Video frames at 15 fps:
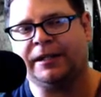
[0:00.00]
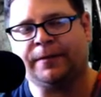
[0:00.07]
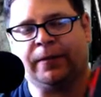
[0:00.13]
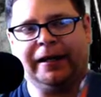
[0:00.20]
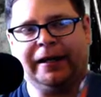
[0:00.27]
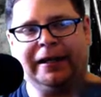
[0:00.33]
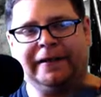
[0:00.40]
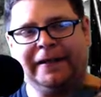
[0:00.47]

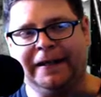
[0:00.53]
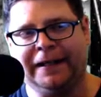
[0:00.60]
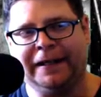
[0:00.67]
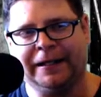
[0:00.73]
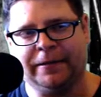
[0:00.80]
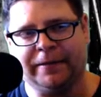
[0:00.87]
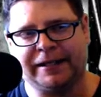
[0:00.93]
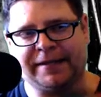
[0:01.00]
pointing out that NECA
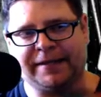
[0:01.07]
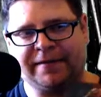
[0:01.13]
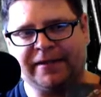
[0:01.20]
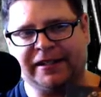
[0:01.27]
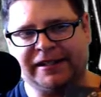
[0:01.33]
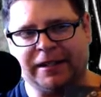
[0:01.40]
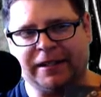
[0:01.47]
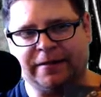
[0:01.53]
makes some good
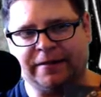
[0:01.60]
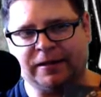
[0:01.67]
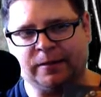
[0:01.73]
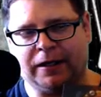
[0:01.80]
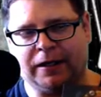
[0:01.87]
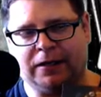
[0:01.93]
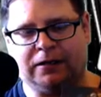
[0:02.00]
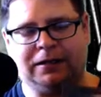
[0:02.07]
stuff as
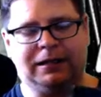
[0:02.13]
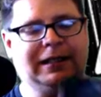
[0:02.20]
well.